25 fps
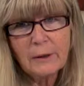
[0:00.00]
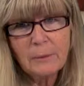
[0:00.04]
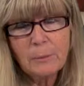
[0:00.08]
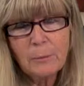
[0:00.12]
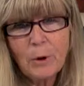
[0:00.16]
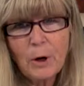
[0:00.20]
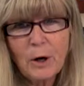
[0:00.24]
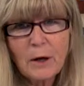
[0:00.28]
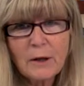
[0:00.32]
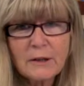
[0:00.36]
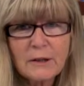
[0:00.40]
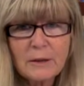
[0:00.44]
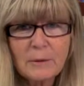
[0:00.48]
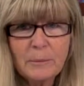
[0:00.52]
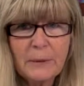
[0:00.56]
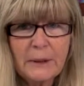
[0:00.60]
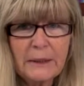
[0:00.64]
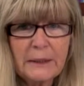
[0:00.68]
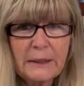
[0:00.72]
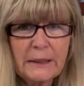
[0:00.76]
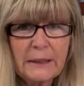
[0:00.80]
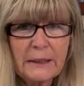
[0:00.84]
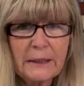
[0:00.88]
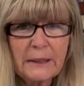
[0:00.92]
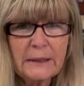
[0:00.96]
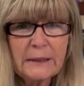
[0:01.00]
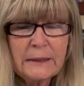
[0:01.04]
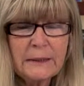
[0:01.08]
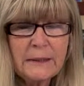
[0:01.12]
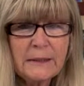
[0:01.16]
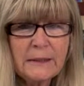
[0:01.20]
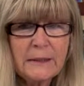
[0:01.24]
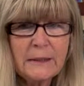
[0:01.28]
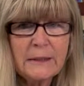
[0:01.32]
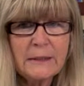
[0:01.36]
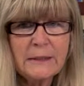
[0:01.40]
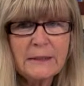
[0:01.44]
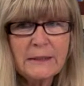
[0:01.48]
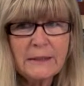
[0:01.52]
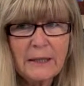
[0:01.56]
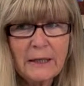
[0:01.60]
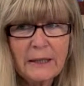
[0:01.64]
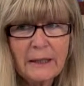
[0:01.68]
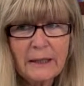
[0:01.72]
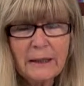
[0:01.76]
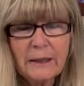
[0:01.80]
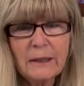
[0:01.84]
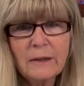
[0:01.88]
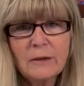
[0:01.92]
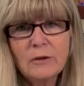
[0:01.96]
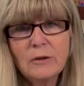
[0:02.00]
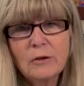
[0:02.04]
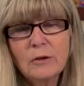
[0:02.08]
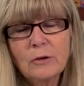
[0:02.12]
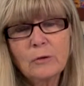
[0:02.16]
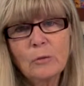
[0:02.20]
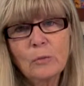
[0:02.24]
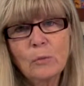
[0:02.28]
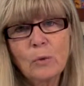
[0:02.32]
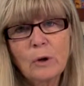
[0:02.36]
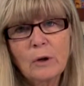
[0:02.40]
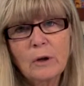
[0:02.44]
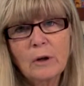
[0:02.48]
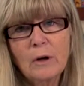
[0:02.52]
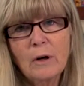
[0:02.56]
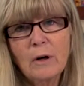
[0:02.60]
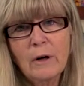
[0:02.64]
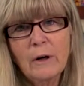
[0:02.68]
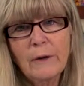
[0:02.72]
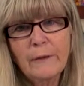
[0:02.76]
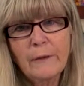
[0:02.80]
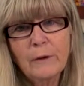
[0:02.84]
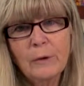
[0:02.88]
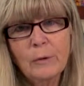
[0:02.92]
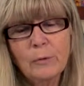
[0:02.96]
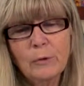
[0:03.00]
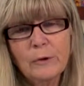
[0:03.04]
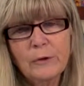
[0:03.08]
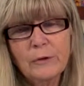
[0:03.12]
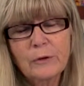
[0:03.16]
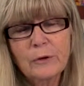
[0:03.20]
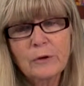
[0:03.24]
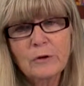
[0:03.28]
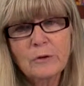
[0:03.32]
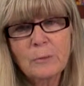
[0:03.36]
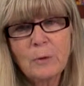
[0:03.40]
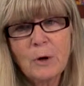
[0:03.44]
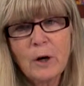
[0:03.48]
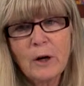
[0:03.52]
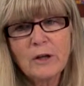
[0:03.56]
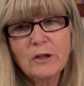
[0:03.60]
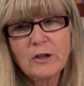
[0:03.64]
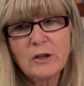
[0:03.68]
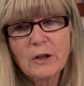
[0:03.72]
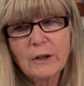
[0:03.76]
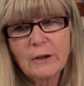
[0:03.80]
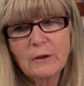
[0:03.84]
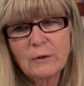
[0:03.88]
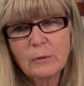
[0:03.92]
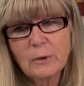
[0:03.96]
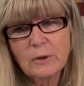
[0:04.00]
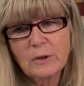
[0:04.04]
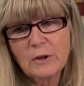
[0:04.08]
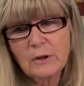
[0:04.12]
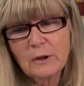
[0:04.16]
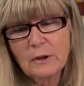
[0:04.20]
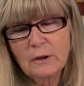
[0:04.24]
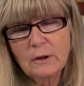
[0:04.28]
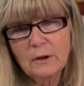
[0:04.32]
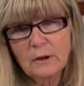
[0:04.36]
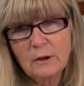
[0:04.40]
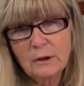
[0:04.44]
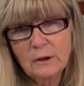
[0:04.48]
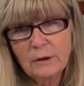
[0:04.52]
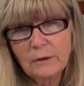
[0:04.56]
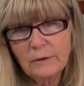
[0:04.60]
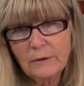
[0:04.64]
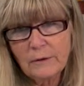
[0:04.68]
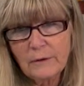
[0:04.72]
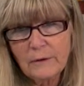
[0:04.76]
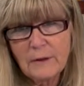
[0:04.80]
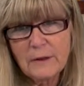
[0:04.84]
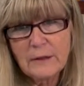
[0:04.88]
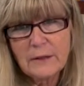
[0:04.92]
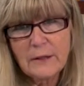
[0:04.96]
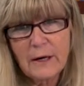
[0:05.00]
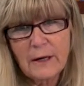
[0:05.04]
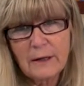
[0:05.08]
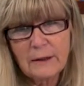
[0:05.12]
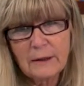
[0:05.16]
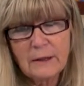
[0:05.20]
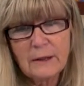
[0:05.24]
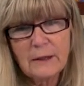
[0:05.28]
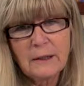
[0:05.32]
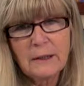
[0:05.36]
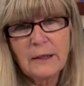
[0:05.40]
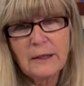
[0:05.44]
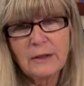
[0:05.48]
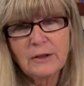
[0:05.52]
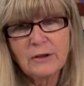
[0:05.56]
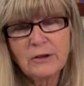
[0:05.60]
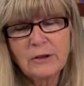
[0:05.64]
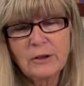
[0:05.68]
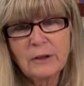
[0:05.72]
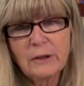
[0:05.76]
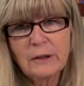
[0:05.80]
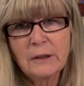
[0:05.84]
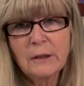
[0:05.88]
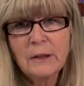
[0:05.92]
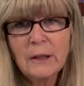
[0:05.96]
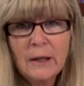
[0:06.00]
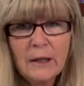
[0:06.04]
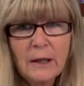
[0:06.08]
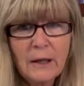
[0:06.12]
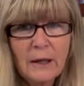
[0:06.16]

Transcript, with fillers: approximately at least a day to work on their research project, which includes the data collection,